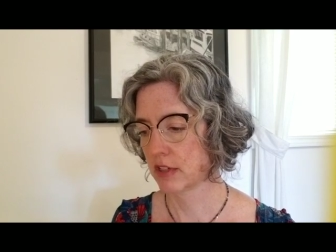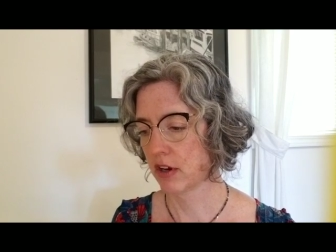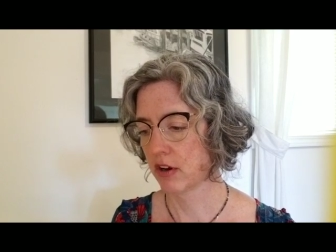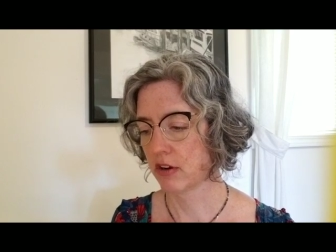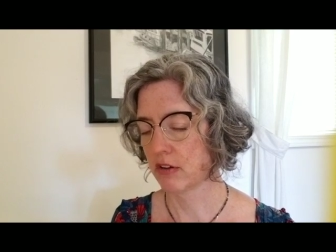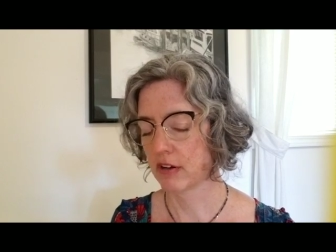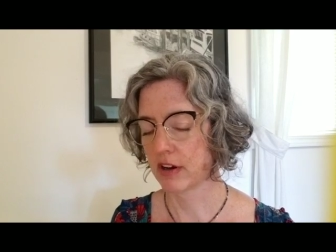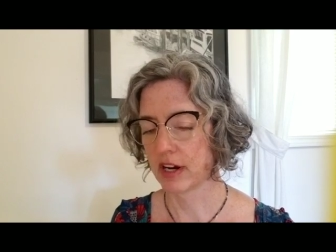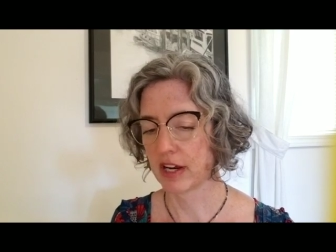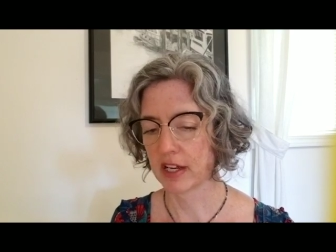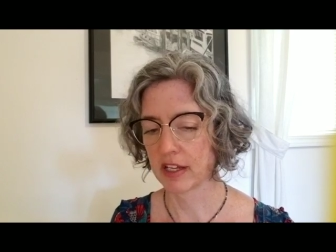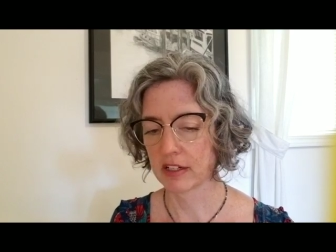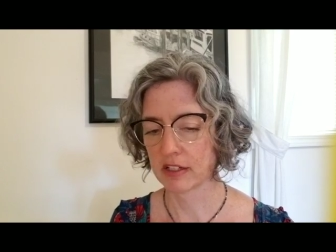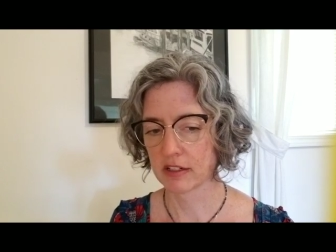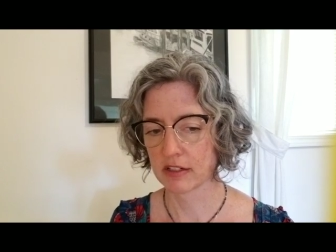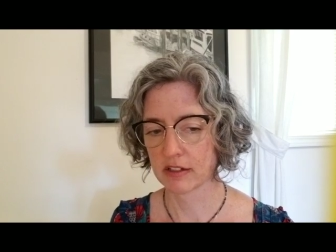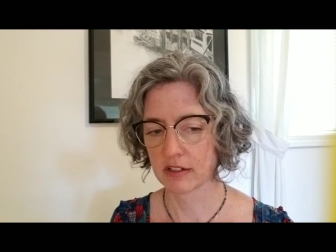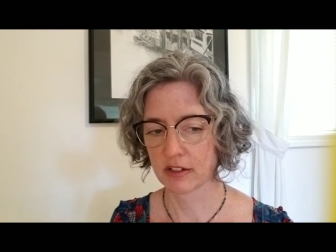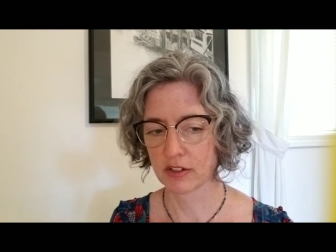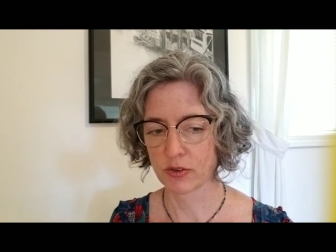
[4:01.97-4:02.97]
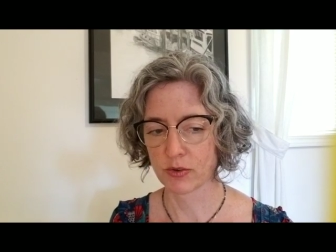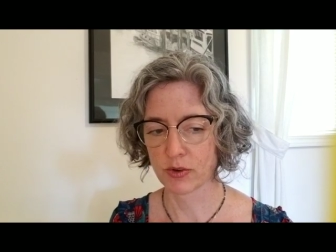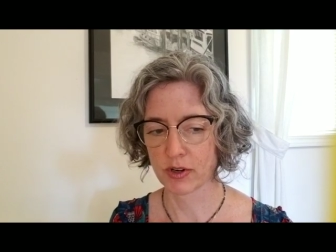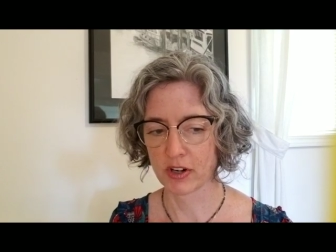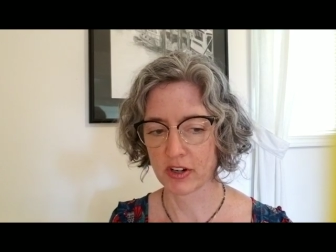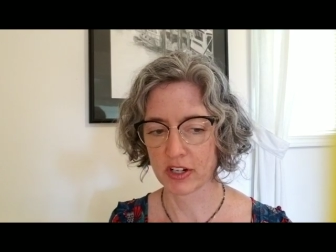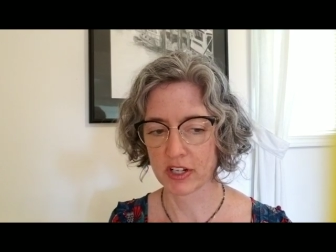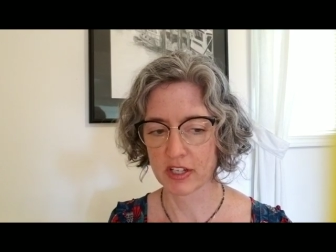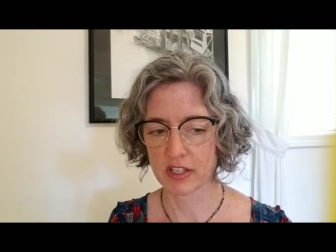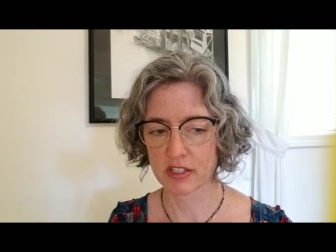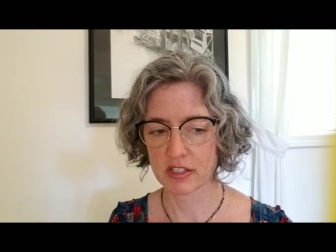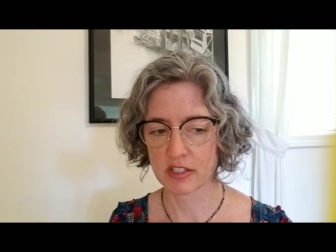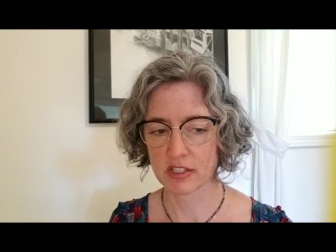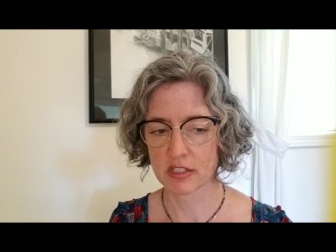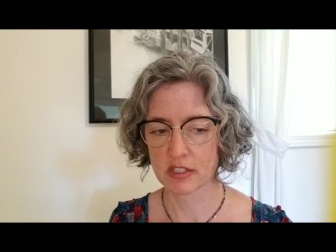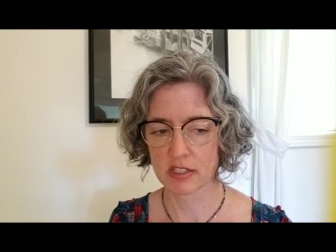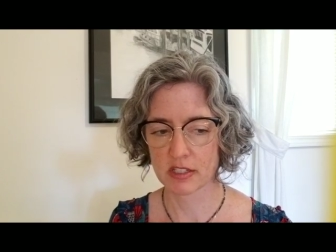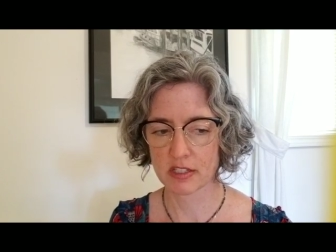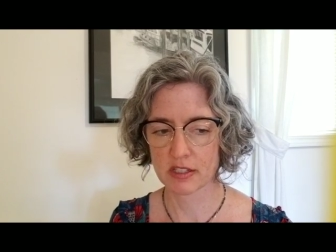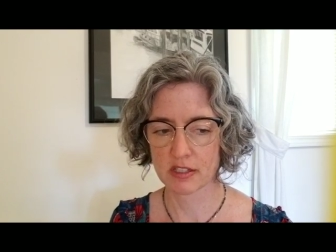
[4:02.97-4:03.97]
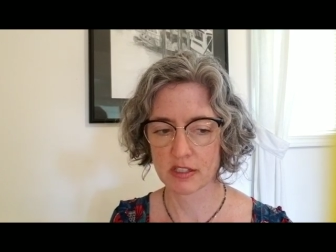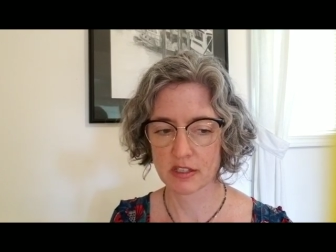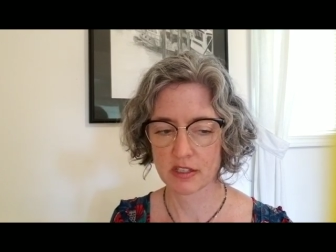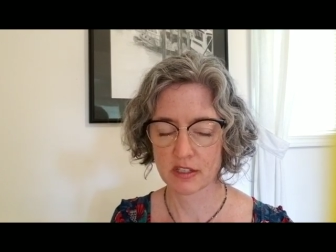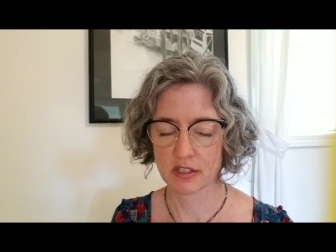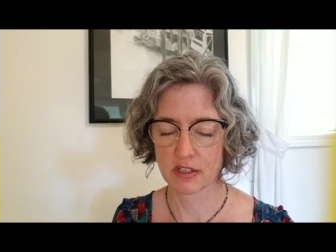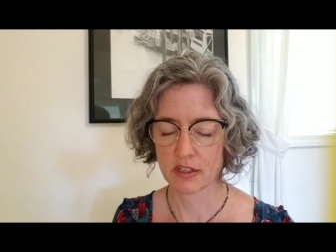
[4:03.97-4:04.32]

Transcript: All right, Aquarius.